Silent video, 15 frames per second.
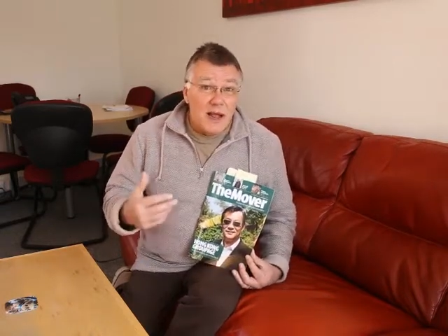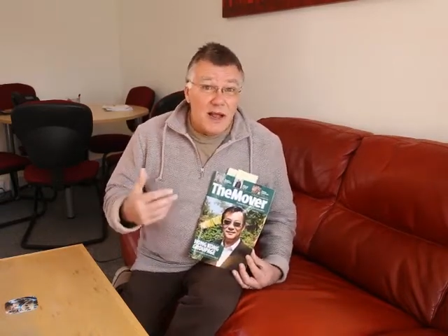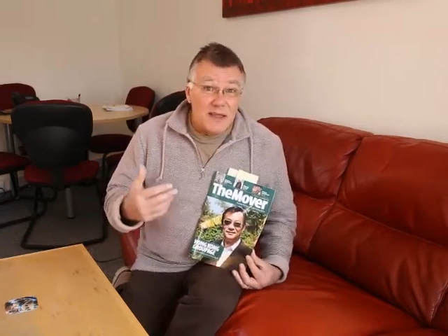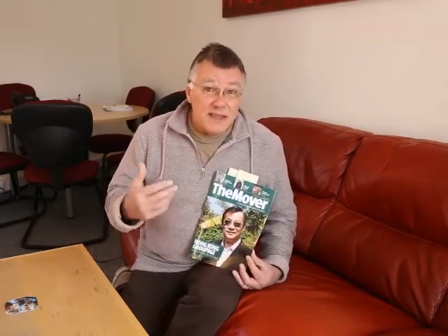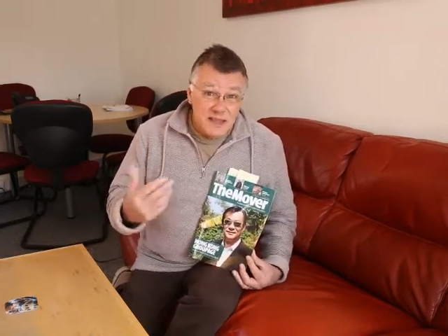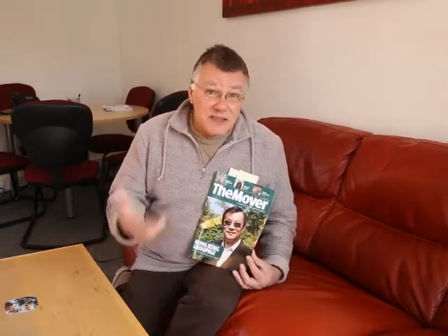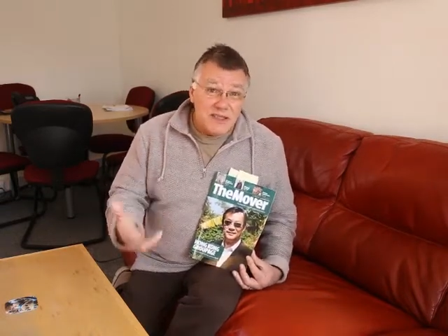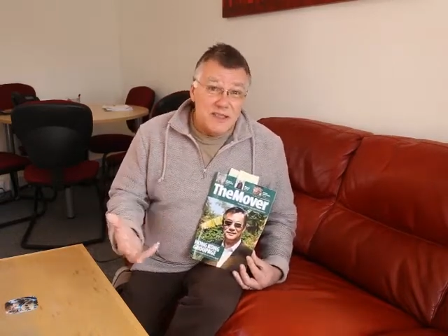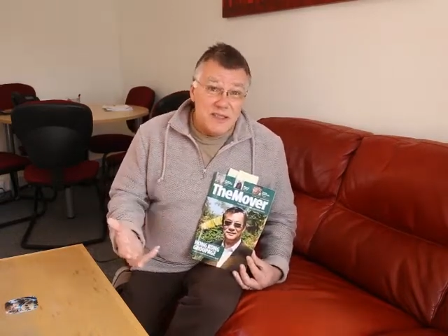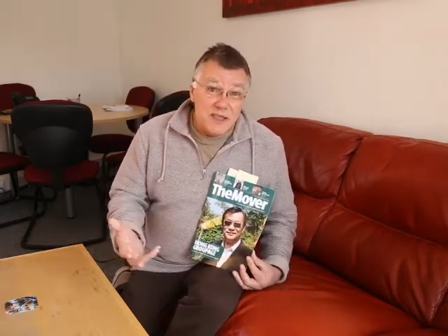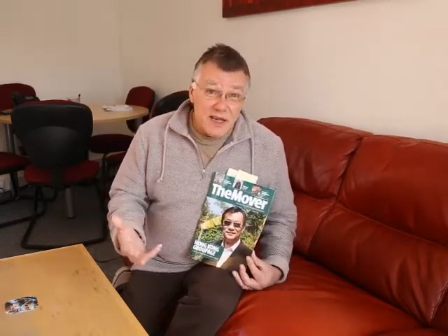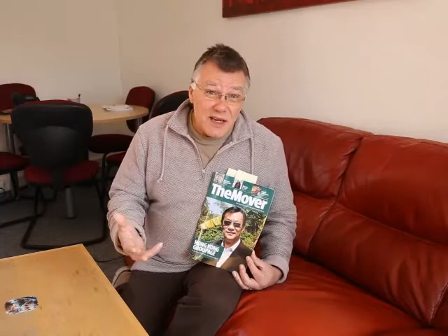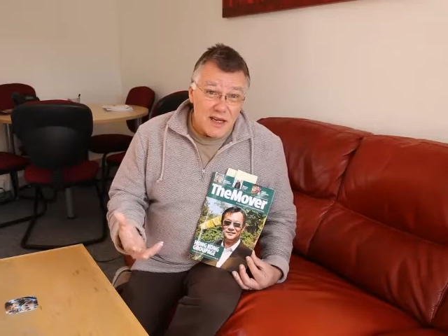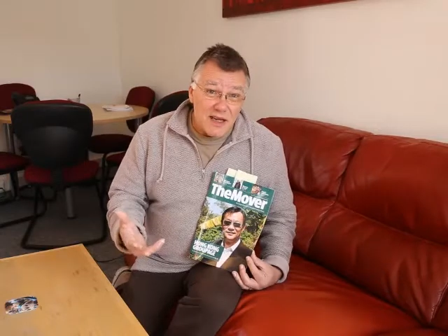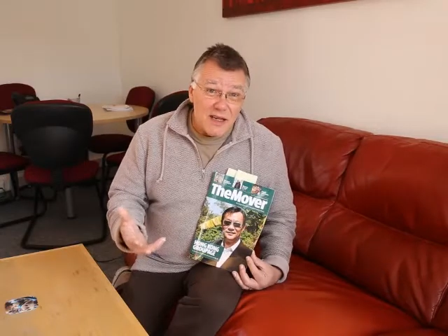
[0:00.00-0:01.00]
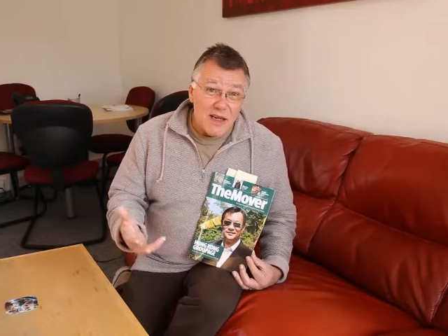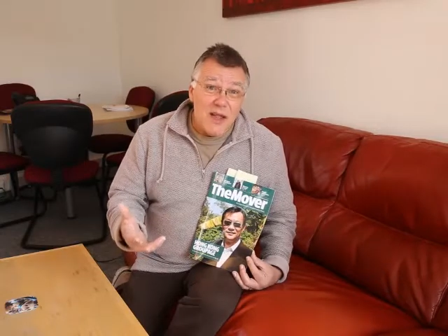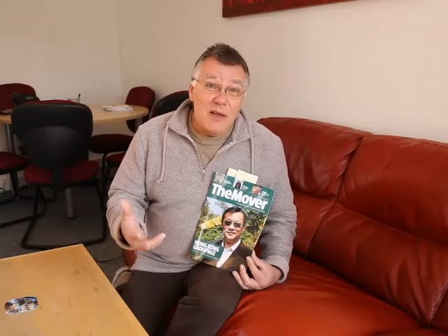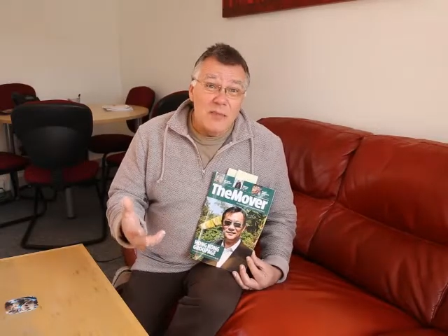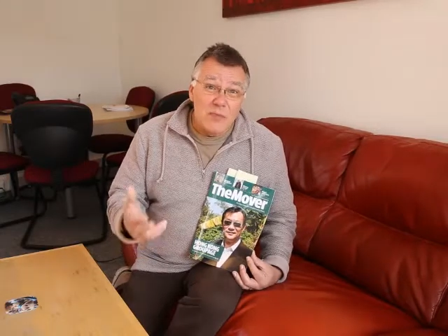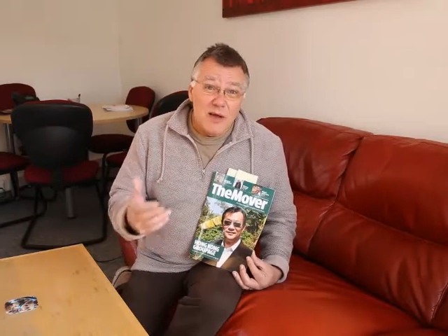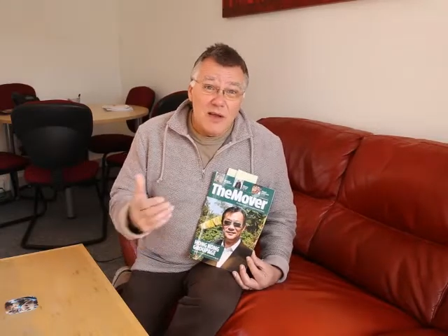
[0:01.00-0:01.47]
I did say
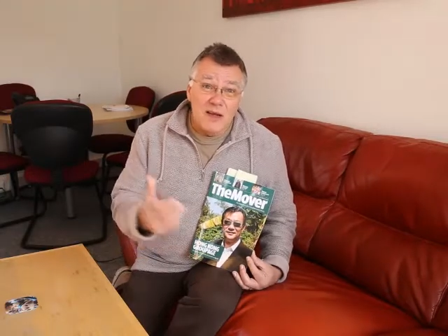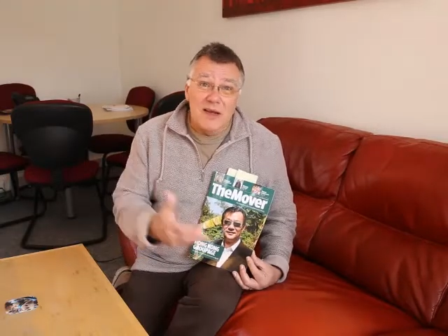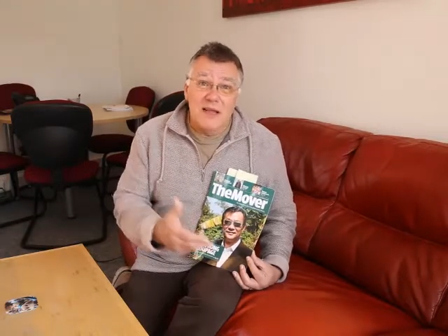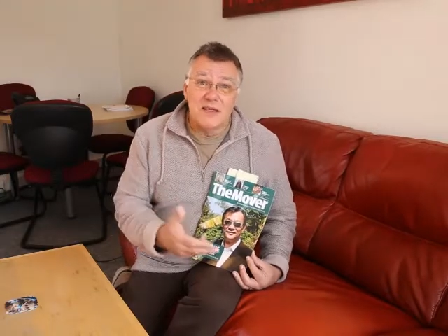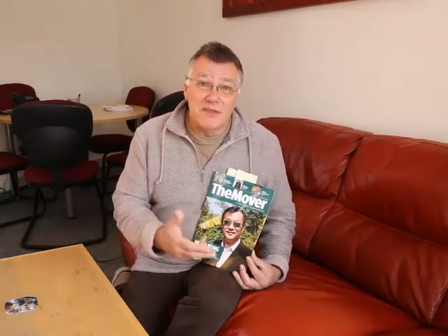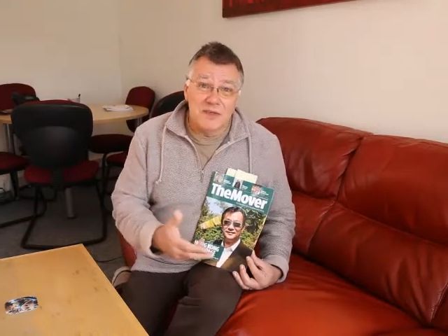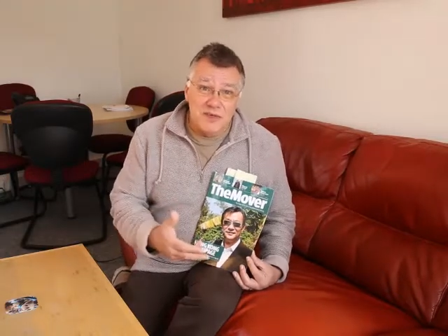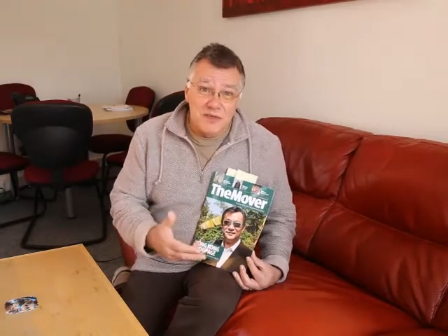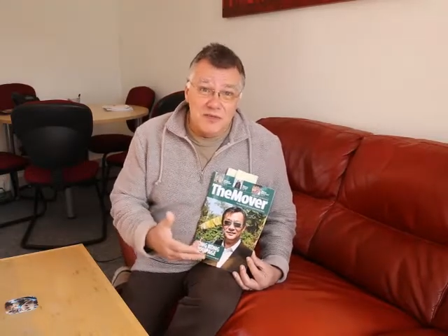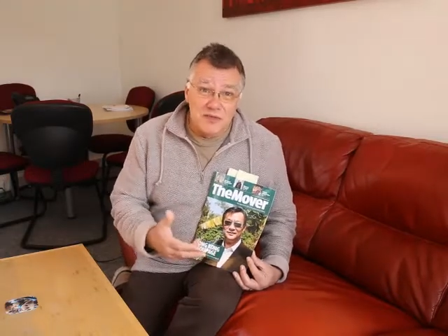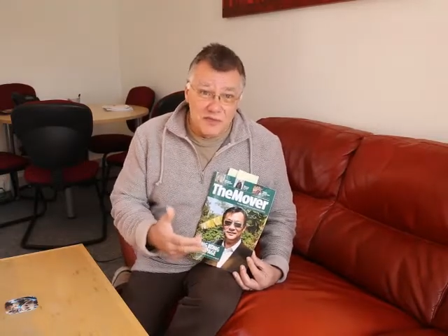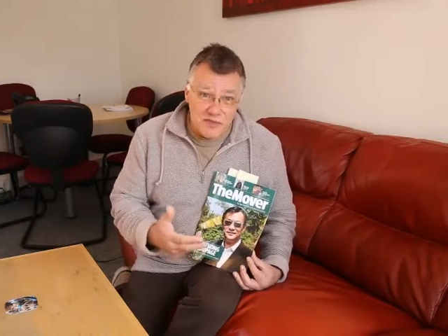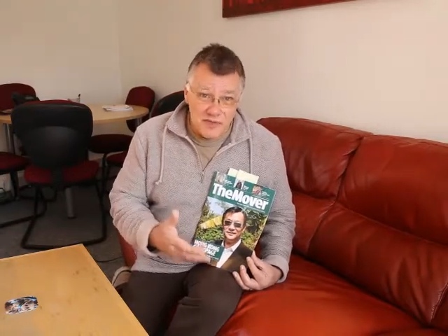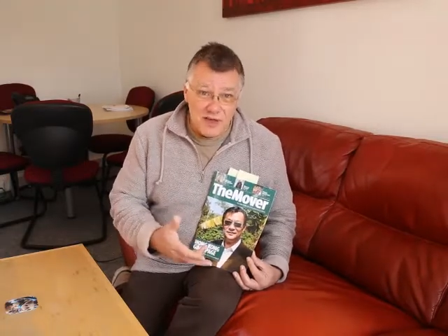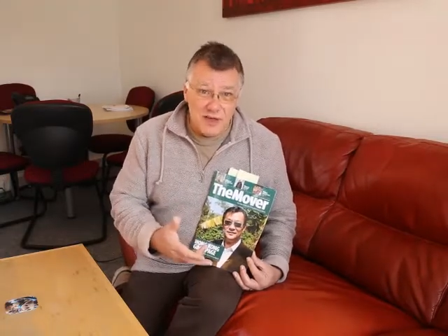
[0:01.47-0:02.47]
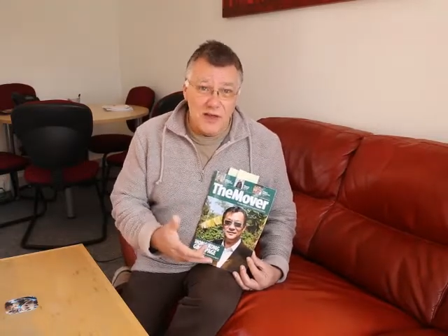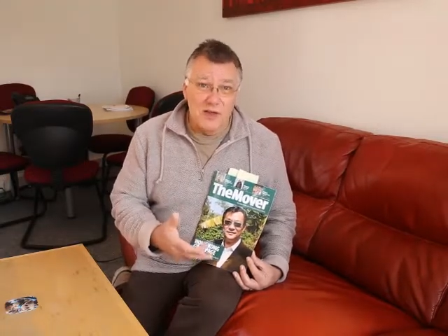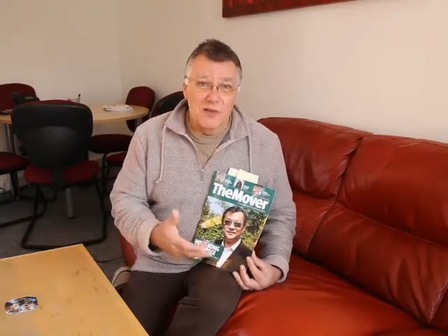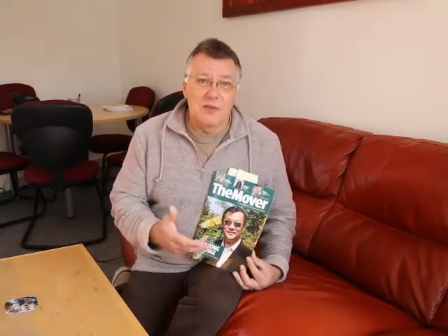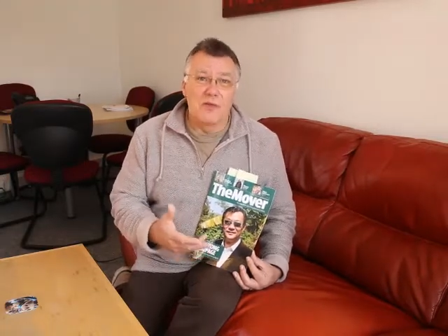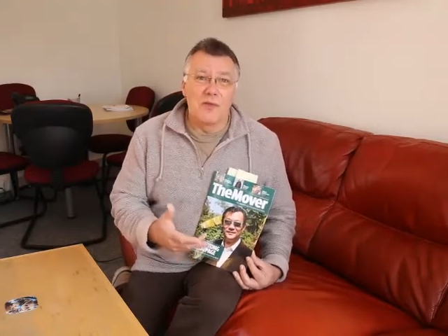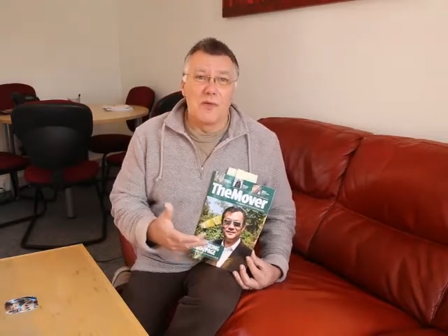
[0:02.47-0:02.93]
in my last
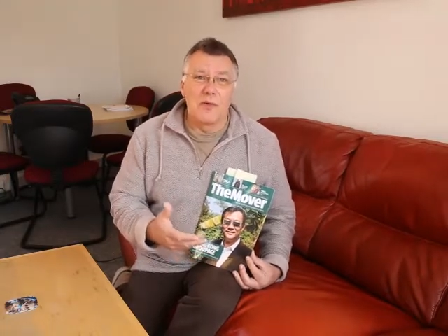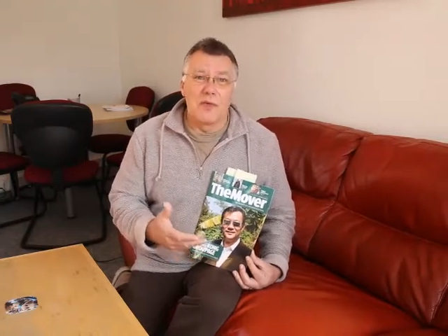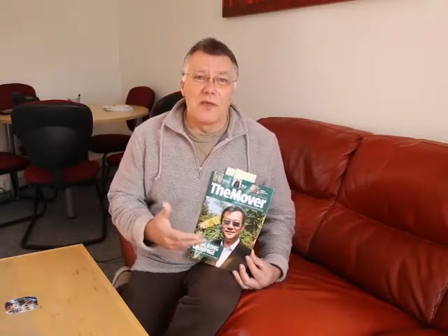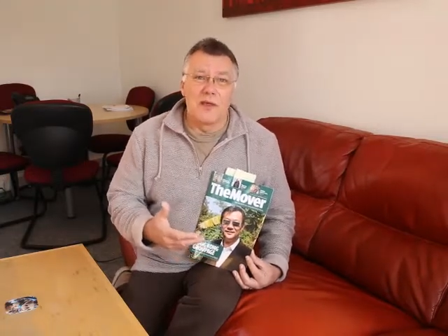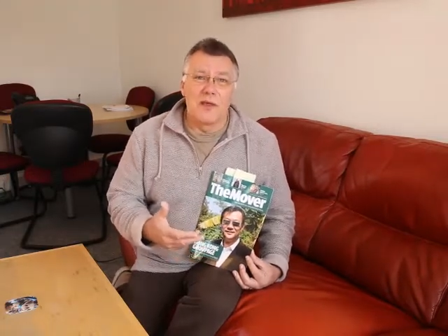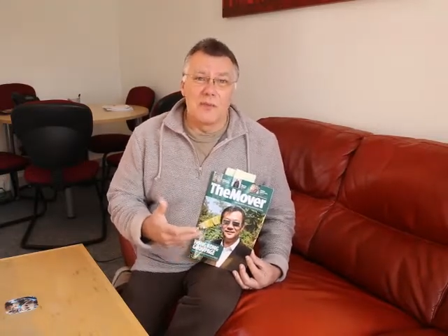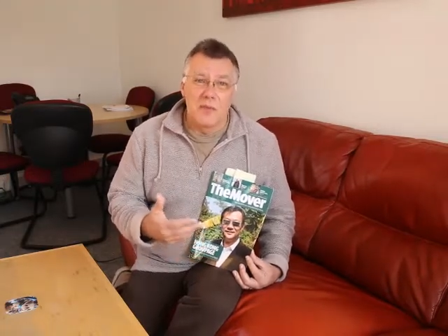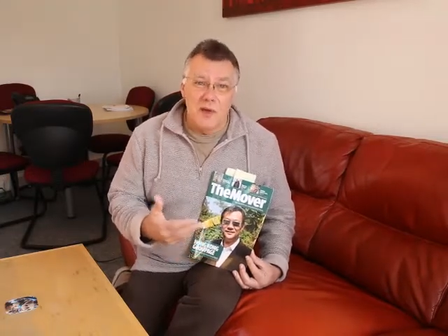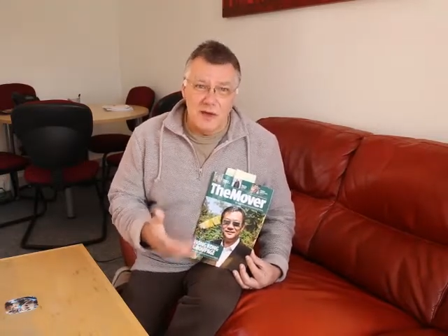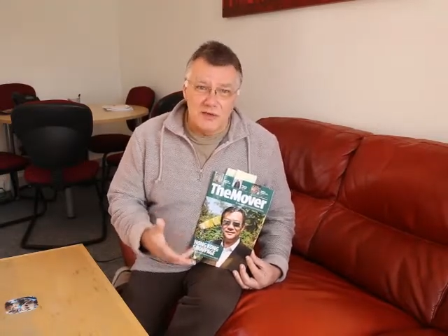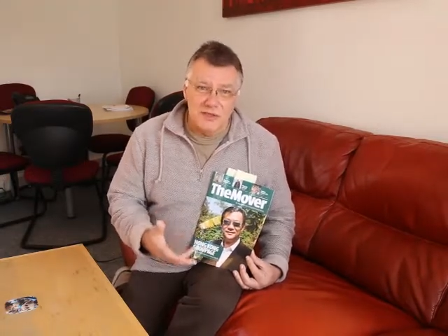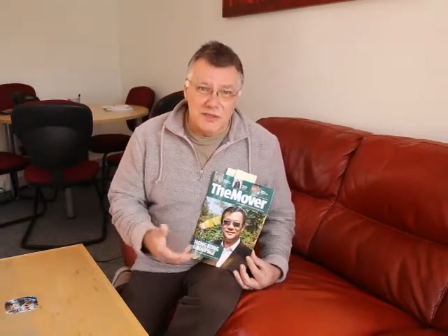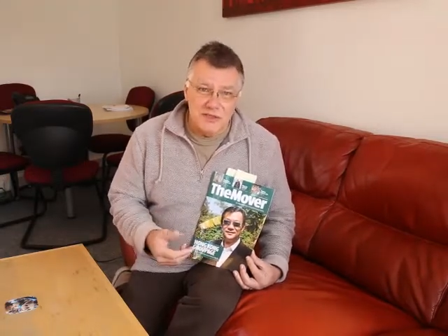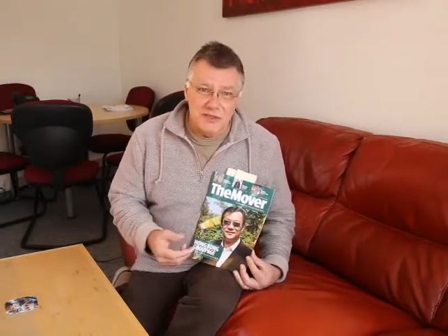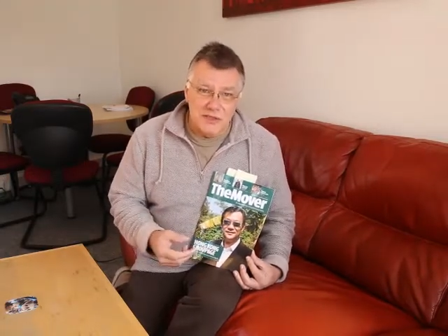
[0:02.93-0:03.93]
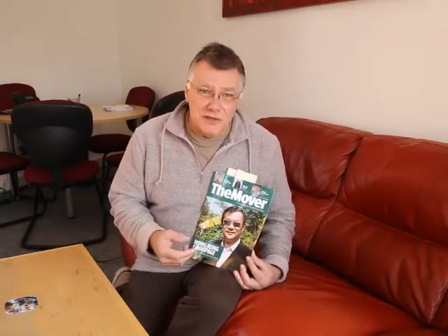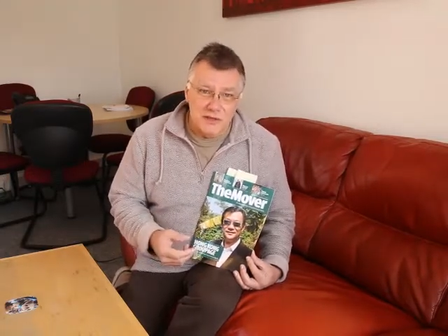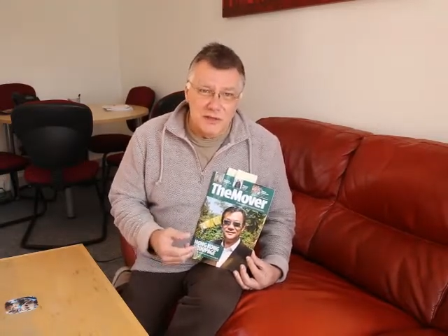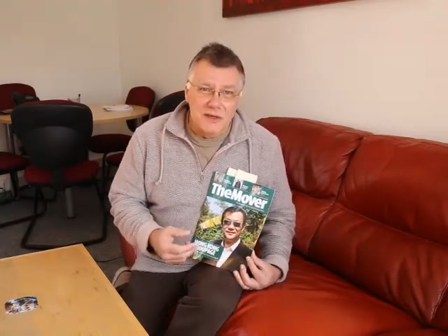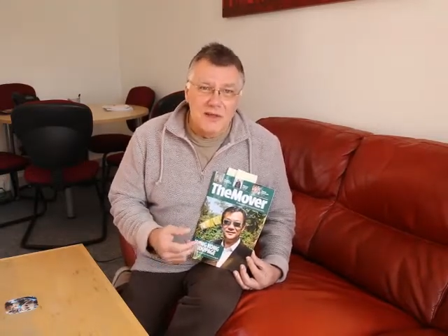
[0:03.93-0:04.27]
video for the March issue